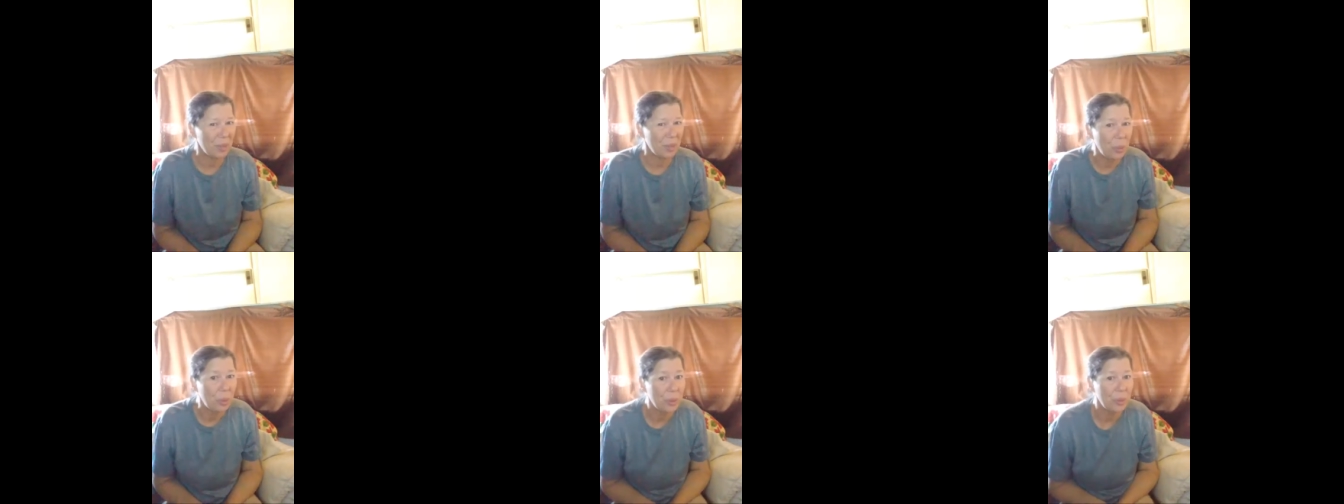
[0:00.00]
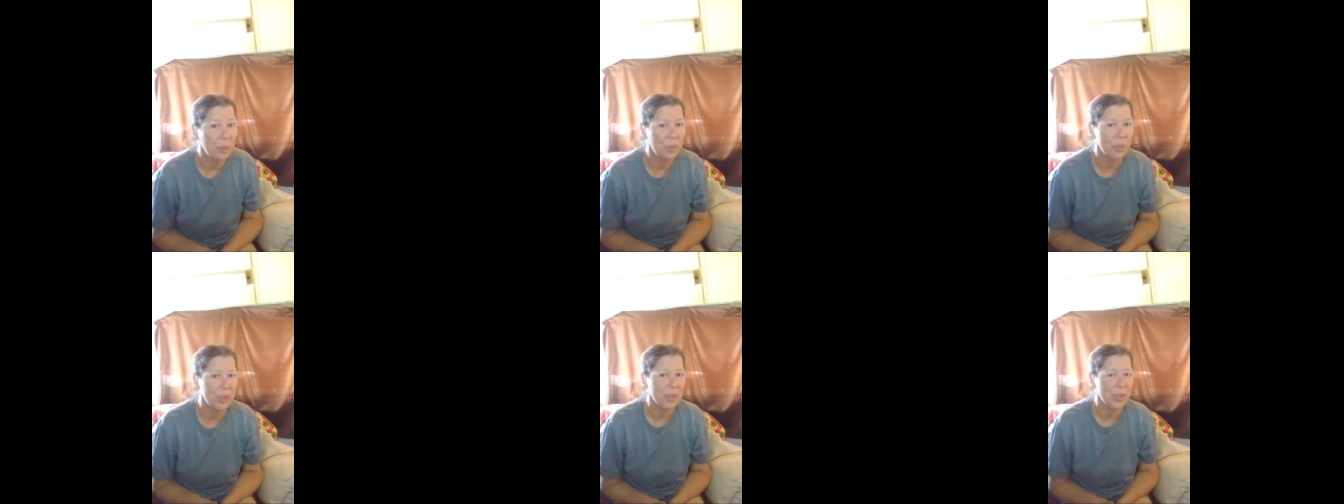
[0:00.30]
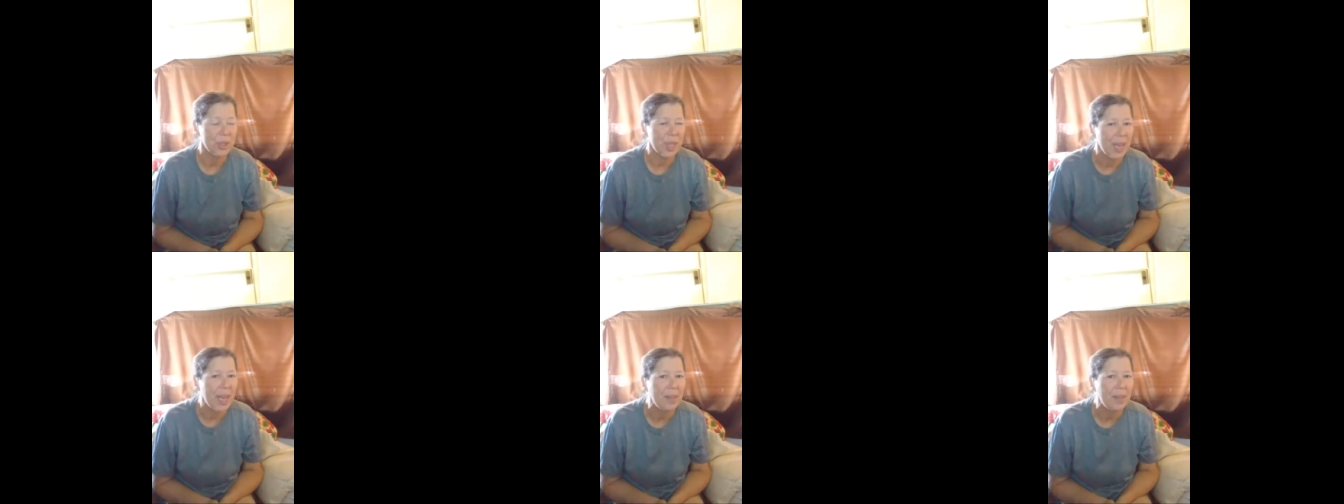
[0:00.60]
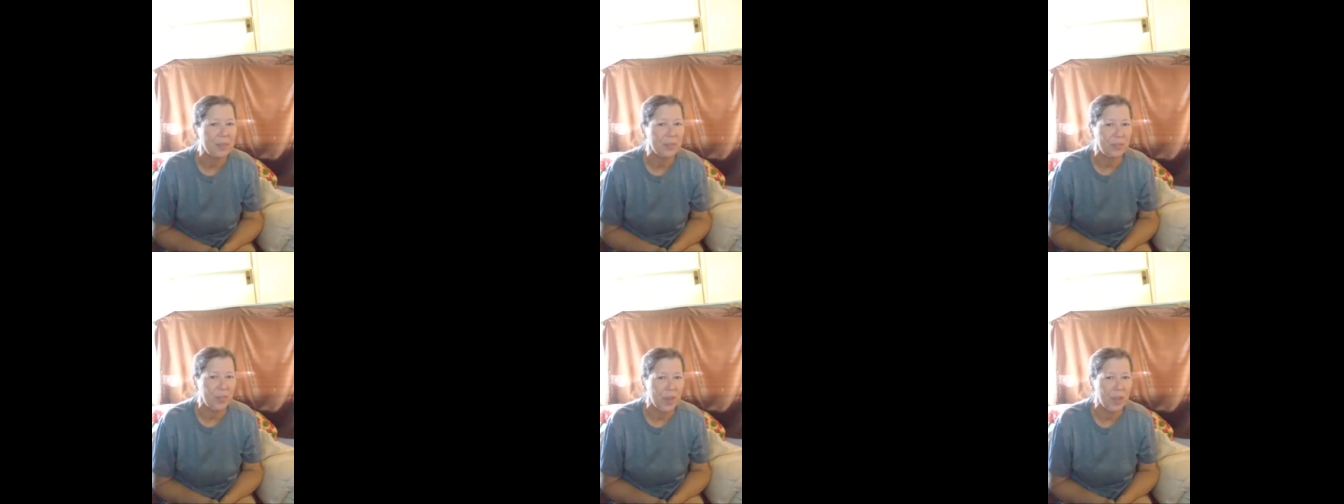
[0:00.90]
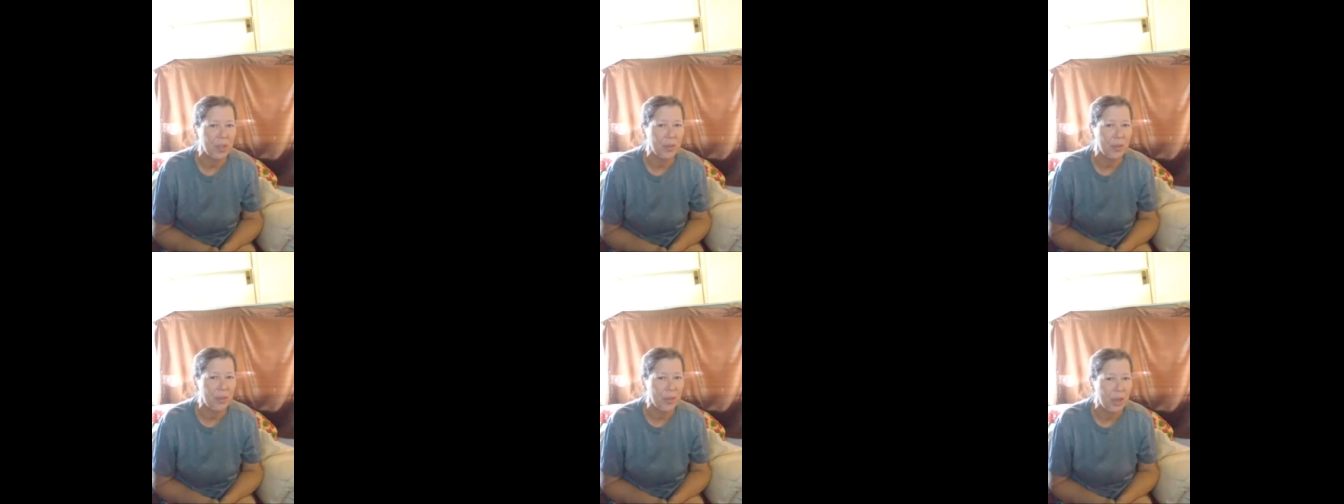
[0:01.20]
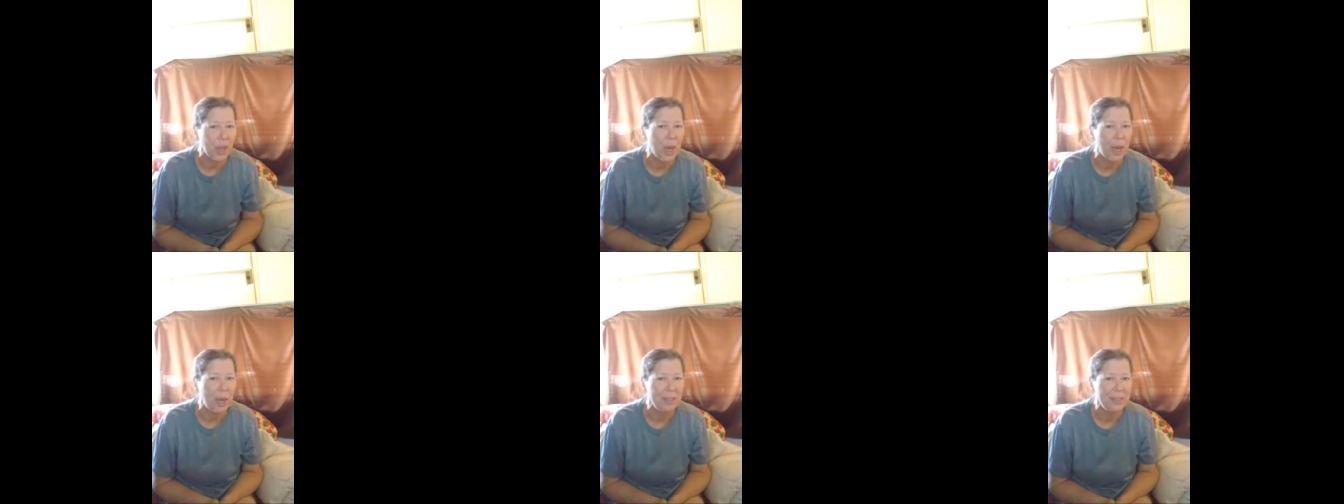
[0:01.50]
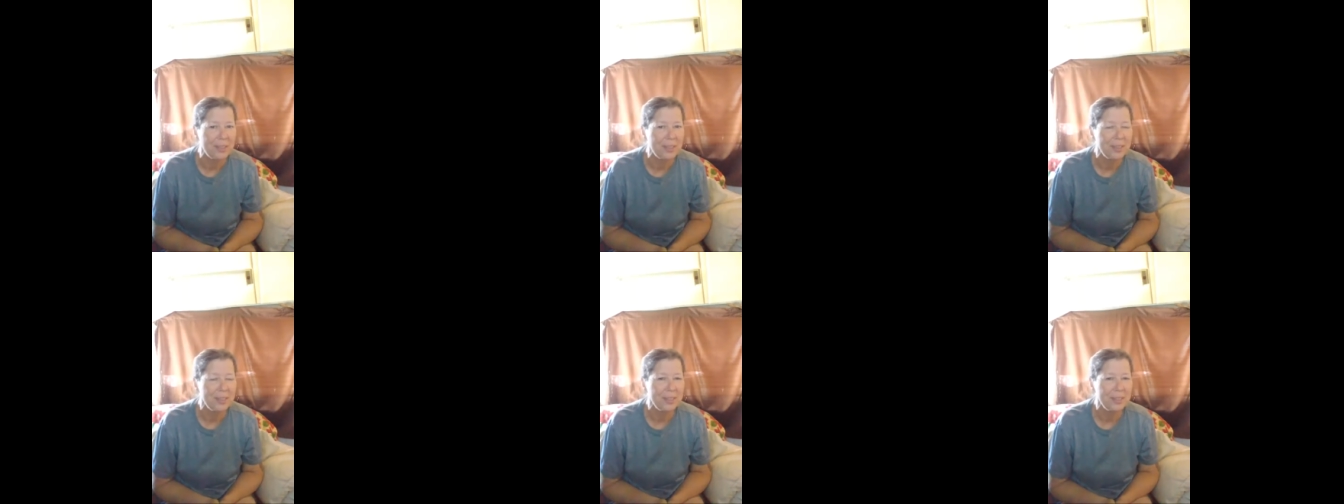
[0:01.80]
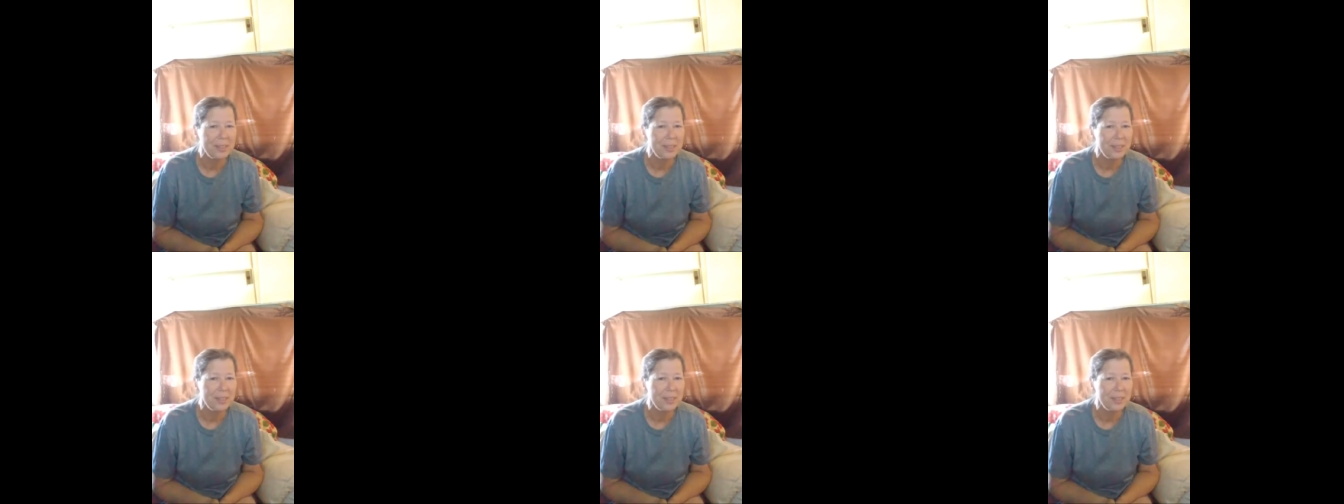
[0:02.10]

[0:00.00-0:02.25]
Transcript: have to have court orders. They have to follow the law.